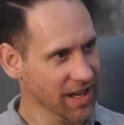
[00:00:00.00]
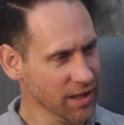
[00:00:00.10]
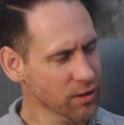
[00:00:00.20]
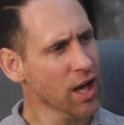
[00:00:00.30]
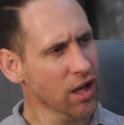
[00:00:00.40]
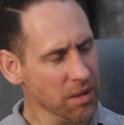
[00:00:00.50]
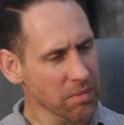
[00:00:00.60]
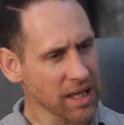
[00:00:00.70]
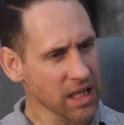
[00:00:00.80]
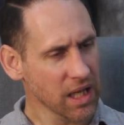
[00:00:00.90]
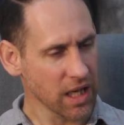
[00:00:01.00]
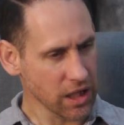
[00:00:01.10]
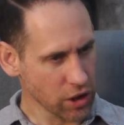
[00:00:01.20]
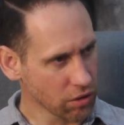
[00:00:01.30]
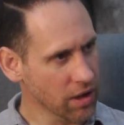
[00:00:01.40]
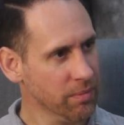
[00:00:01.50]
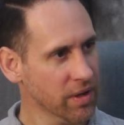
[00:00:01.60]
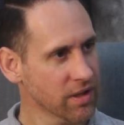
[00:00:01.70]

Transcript: You're telling me in Europe,